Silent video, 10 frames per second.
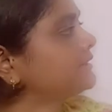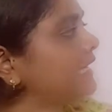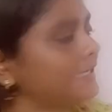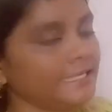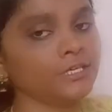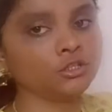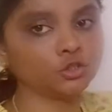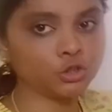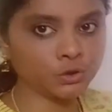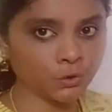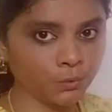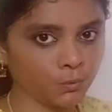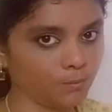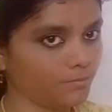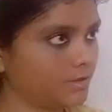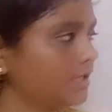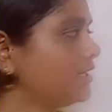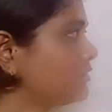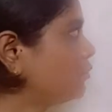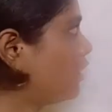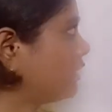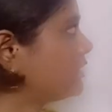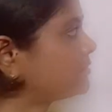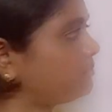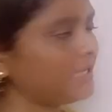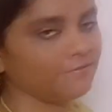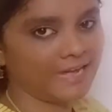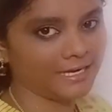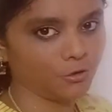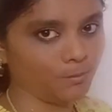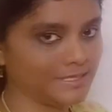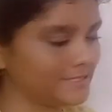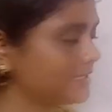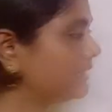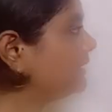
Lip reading: getting true is what is p-value basically.